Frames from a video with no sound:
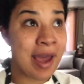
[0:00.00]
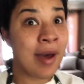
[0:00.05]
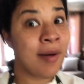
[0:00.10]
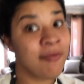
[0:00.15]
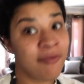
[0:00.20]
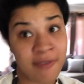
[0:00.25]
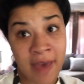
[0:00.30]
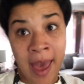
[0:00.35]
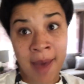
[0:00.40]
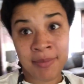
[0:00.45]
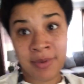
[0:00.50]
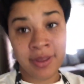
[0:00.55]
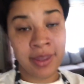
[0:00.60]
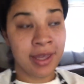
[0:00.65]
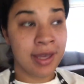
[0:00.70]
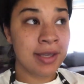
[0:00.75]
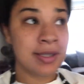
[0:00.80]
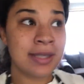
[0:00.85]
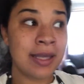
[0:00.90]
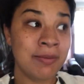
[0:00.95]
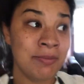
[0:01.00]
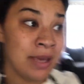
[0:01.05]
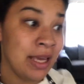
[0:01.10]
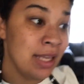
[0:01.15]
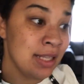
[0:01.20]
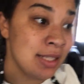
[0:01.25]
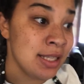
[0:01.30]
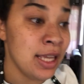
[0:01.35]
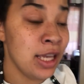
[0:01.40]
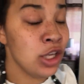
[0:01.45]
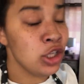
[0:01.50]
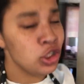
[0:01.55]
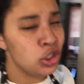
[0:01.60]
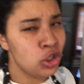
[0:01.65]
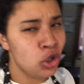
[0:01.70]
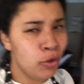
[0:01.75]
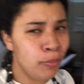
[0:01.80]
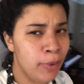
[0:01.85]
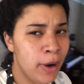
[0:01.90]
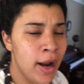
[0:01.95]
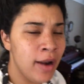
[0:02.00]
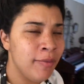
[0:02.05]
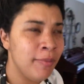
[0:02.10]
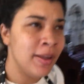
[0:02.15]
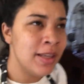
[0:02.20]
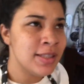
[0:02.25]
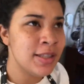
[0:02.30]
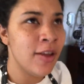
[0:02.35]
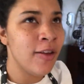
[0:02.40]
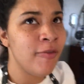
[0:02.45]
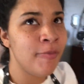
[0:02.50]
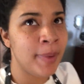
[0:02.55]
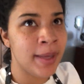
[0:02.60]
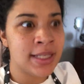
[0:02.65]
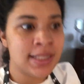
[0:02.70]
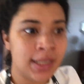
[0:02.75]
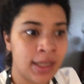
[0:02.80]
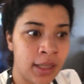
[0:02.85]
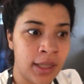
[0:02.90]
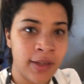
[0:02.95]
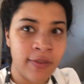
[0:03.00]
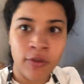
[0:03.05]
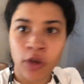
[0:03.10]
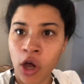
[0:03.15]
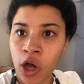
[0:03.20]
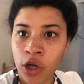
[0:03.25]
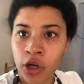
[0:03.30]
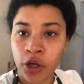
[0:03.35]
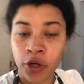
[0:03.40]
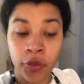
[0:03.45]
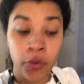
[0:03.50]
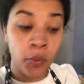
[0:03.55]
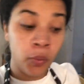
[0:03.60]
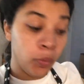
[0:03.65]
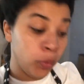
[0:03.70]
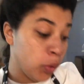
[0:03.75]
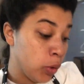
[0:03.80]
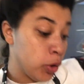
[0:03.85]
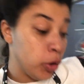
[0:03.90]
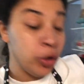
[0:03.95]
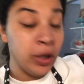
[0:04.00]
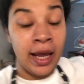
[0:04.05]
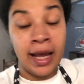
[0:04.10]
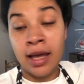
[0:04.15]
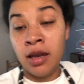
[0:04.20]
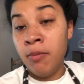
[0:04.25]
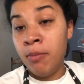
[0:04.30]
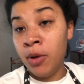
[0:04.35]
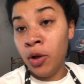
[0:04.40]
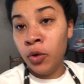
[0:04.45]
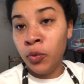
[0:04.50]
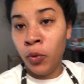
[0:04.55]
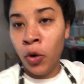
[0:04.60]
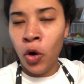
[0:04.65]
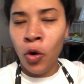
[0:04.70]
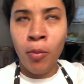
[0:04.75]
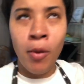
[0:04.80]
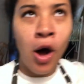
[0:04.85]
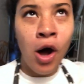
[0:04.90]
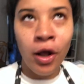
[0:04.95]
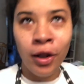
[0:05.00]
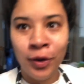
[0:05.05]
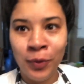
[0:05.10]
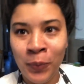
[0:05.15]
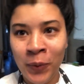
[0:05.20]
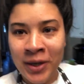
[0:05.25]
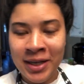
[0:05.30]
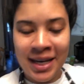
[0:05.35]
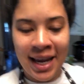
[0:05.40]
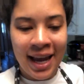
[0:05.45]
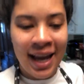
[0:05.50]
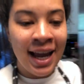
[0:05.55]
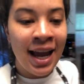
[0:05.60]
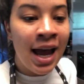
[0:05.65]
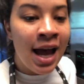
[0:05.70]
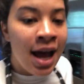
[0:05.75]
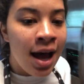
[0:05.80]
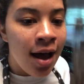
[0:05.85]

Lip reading: am fabulous, amazing, so proud of myself, basically have conquered the world and built Rome all in one day.